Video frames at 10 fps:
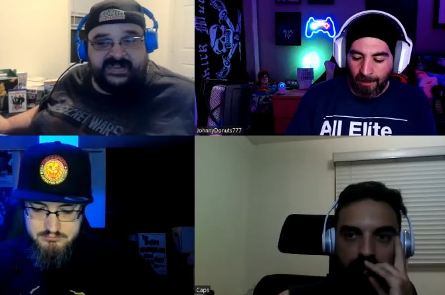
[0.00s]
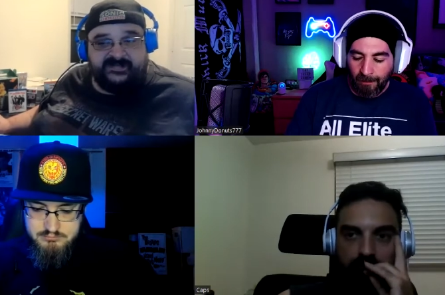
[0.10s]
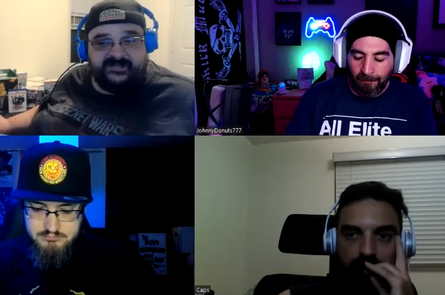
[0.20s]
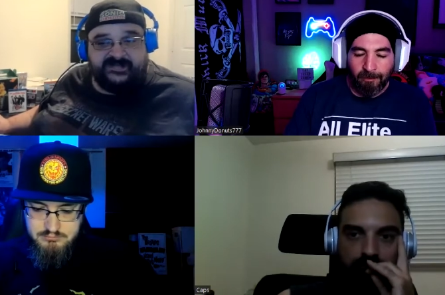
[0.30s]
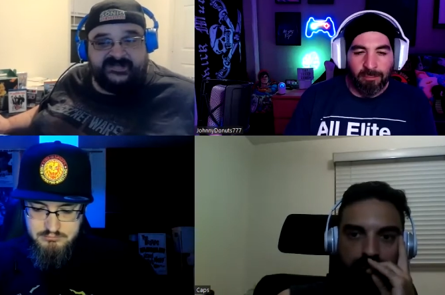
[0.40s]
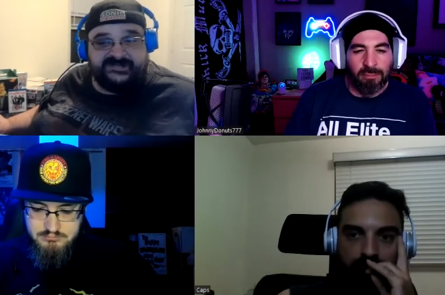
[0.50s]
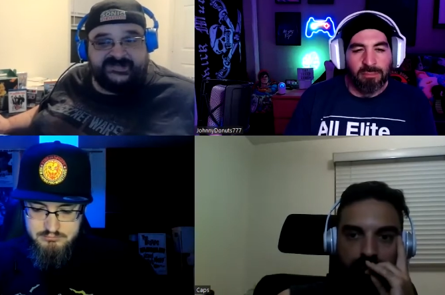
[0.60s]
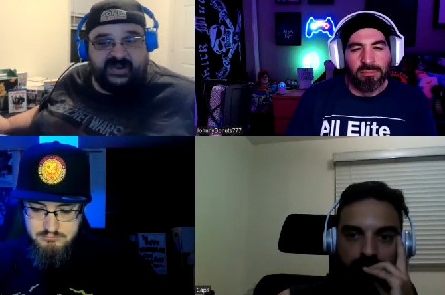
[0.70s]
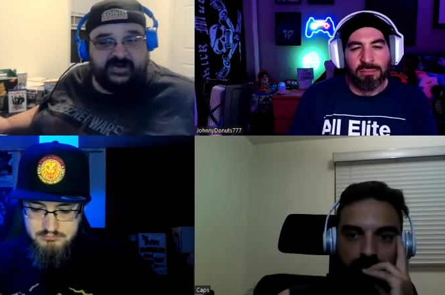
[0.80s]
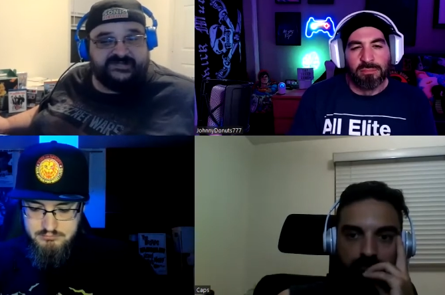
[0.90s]
Speaker 1: it
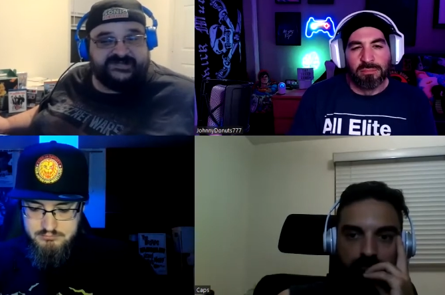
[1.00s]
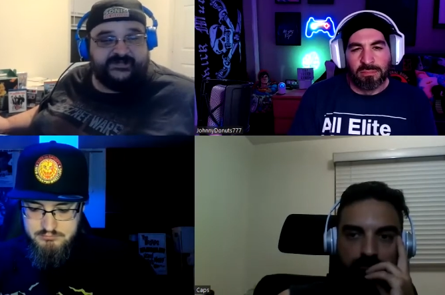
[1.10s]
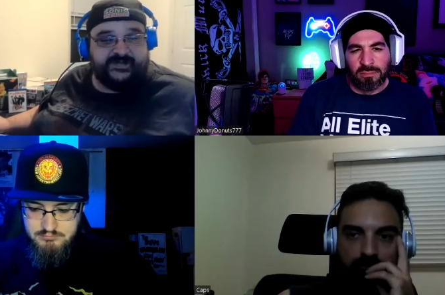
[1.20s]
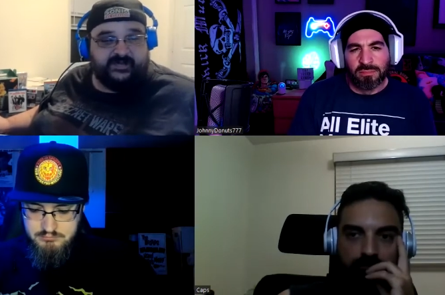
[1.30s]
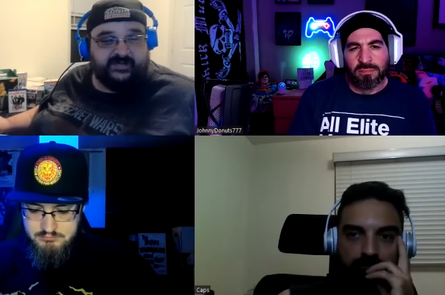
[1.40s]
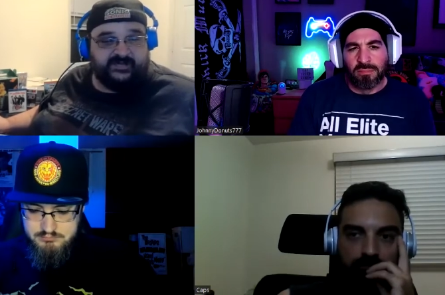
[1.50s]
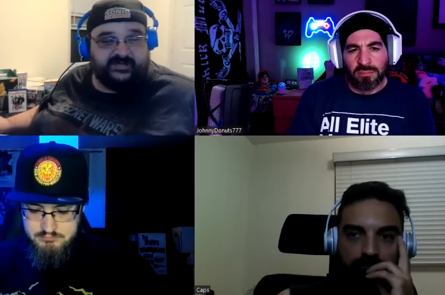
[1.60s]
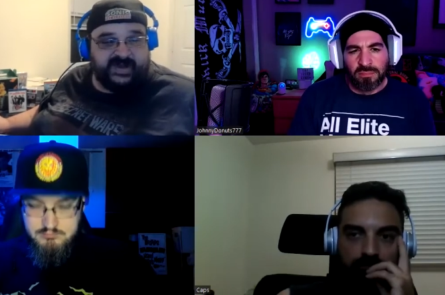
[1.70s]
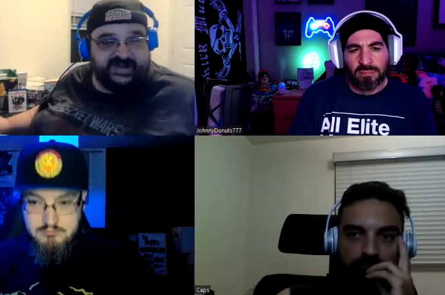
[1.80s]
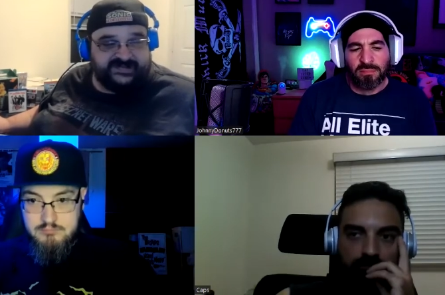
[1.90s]
stereotypical
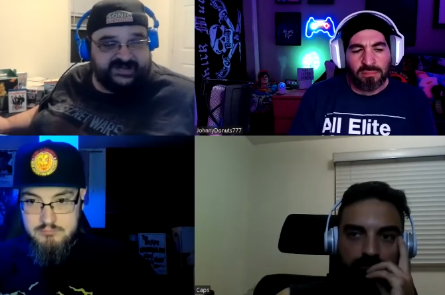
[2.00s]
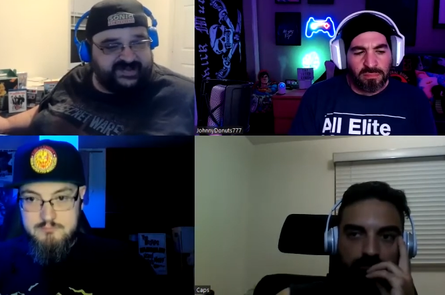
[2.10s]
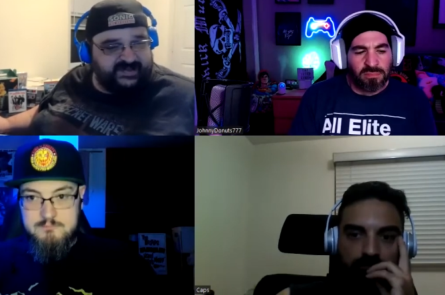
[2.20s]
crazy. Does